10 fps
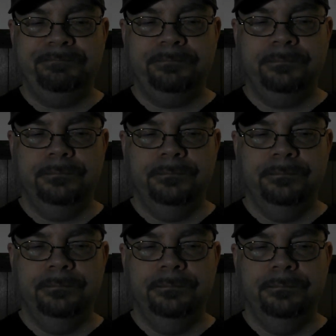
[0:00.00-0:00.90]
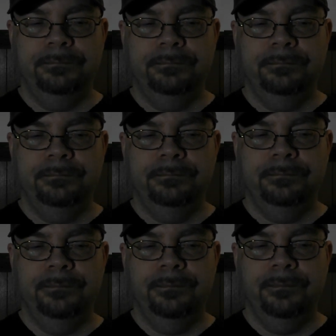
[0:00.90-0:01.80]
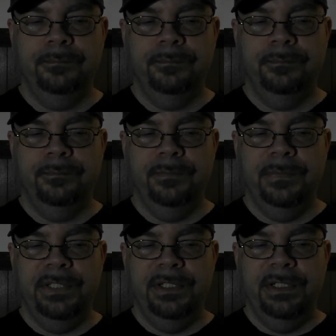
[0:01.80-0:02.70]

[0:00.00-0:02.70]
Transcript: Nothing is said.